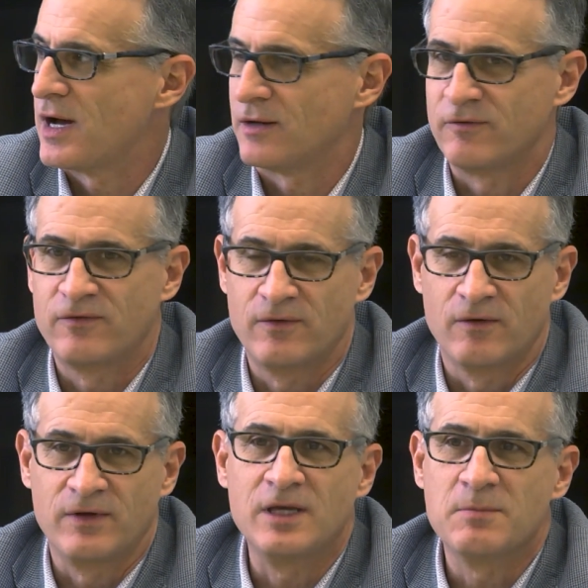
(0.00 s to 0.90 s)
amount of
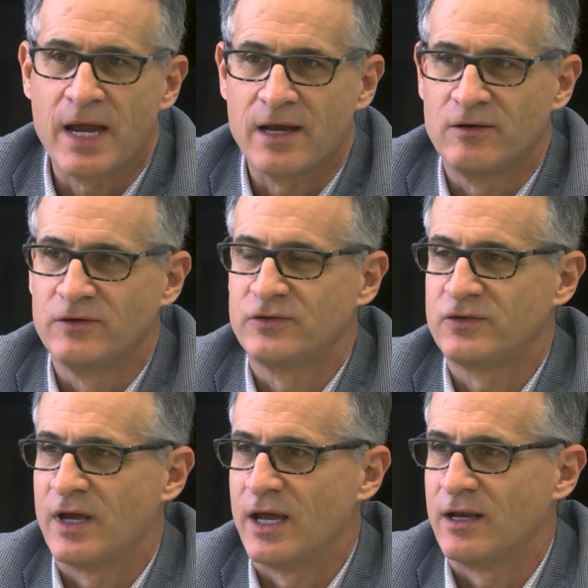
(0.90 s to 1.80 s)

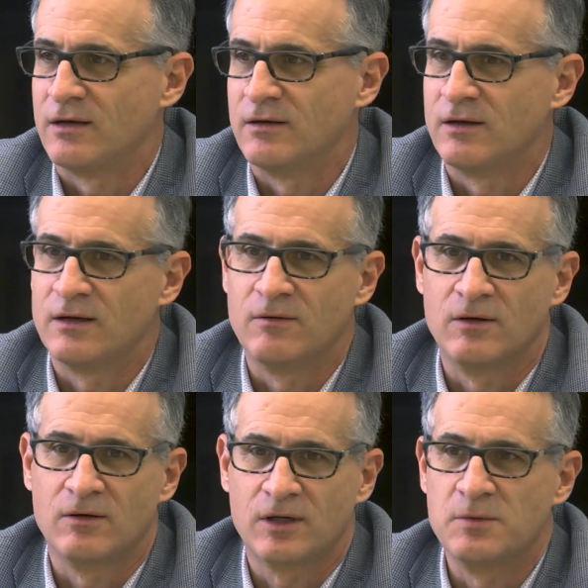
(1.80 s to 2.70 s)
emails
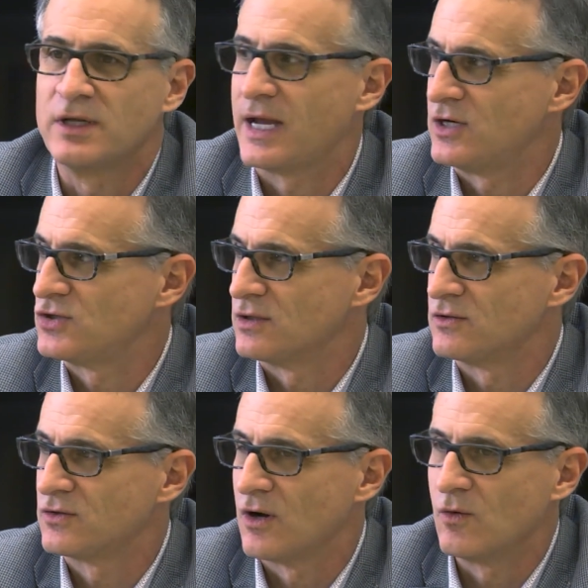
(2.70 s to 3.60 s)
and communication.
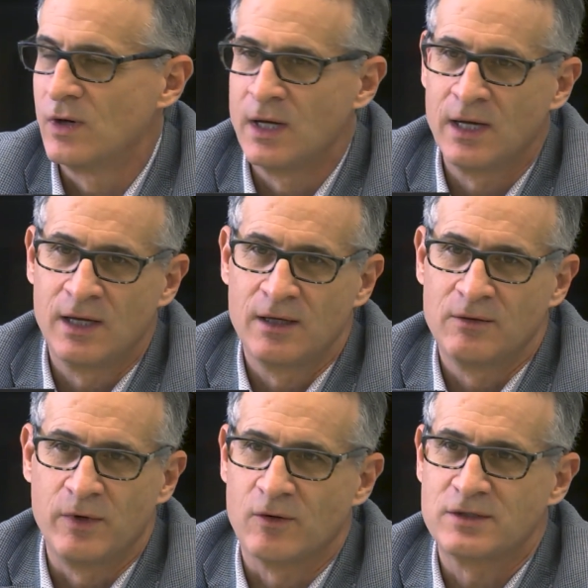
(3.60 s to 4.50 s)
So
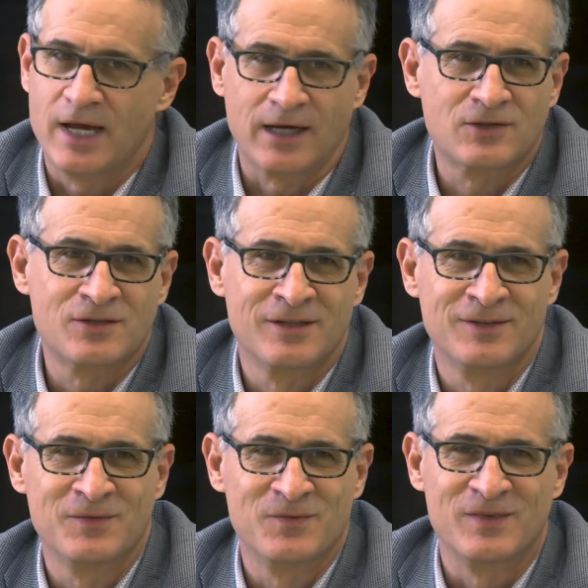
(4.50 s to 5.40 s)
we don't text.
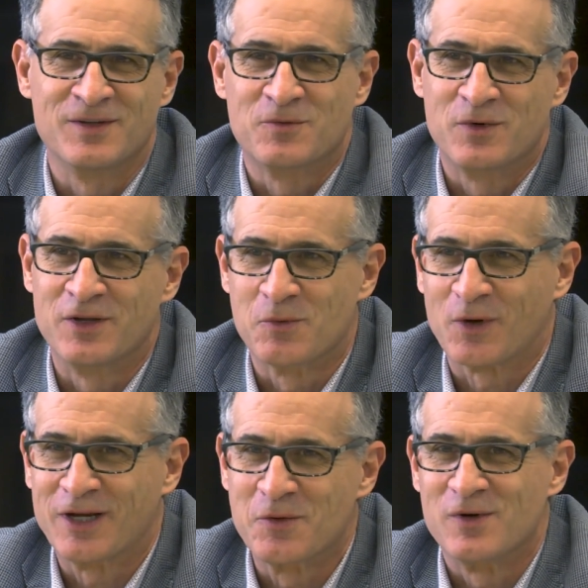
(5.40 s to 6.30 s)
In the
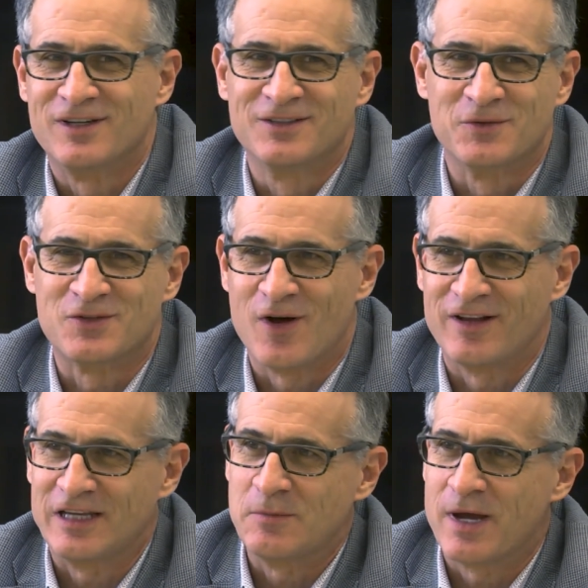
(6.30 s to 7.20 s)
working world, it's all
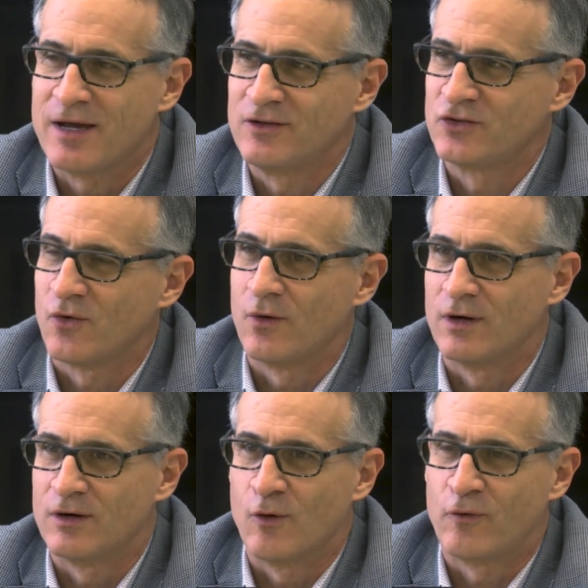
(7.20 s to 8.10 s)
emails
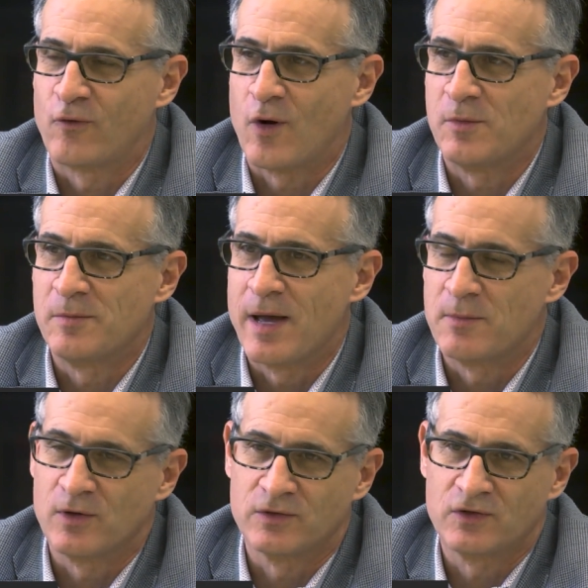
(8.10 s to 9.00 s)
or formal
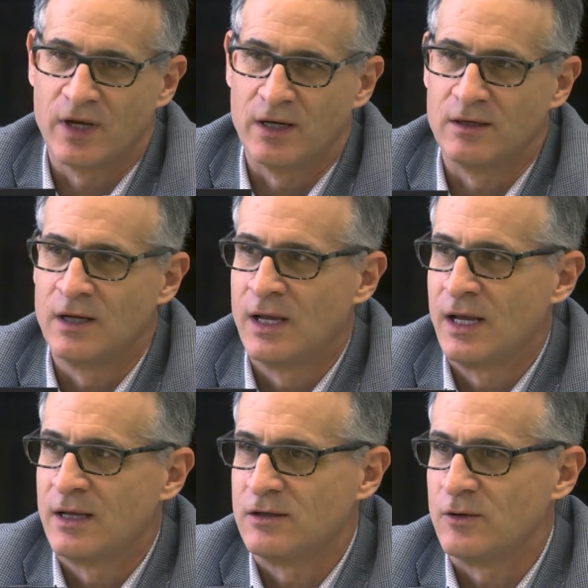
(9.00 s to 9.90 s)
memos, and
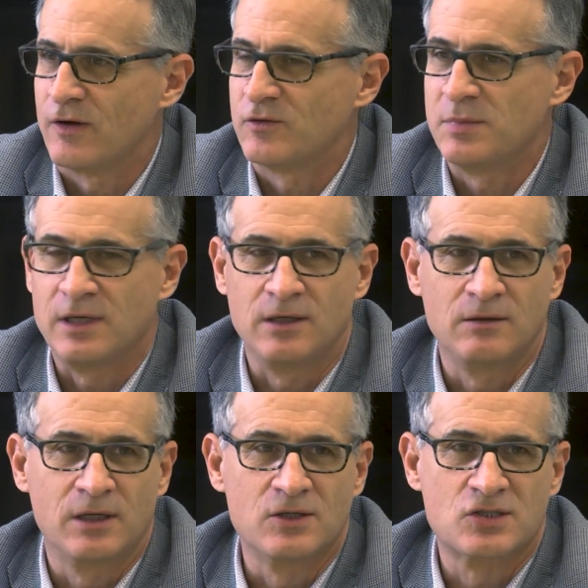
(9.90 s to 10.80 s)
you have to be
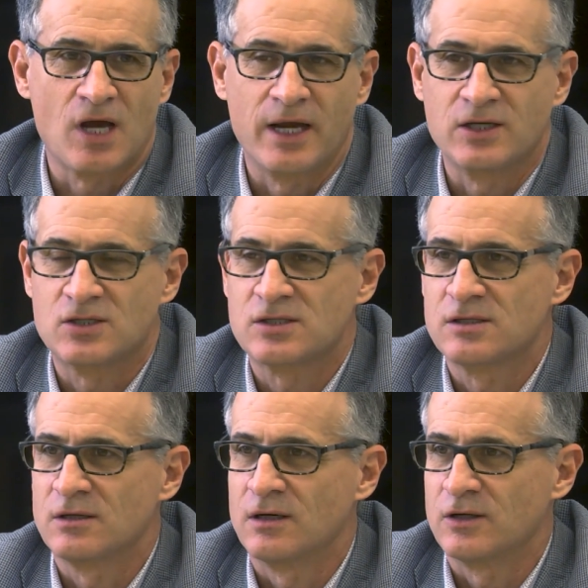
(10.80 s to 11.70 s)
concise,
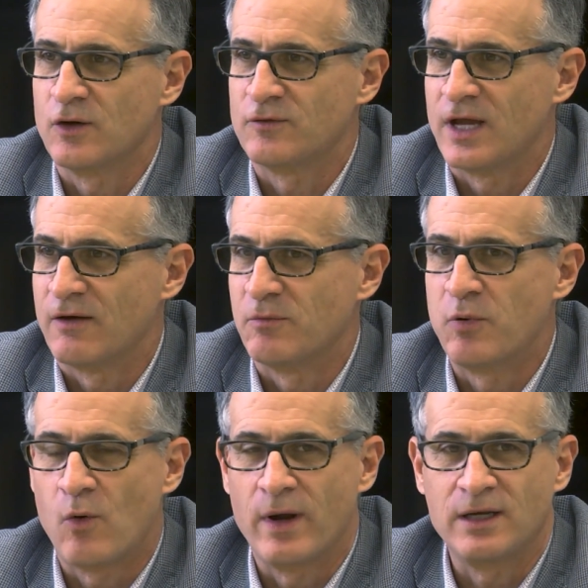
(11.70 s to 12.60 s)
you have to have a
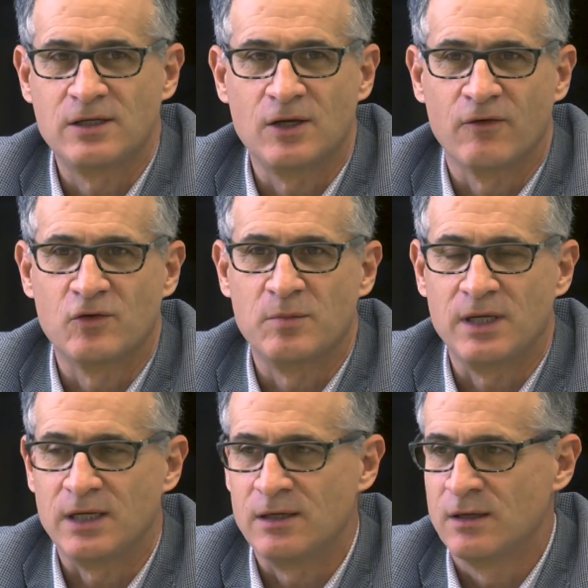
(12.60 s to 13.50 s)
point, you have to
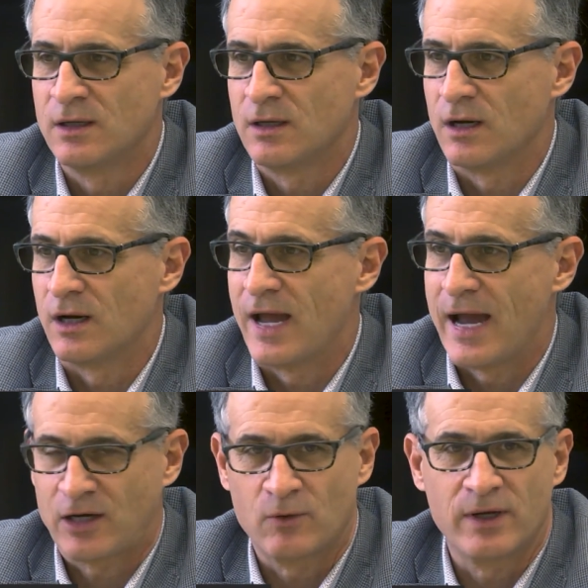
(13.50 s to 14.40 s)
be
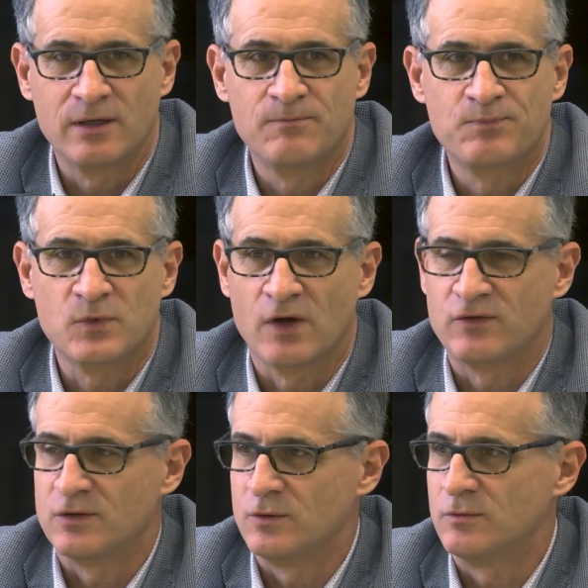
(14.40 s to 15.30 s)
accurate, you have
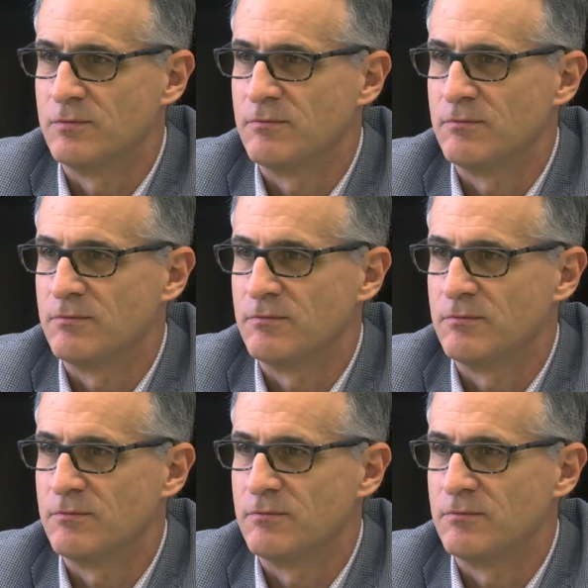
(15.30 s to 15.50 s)
to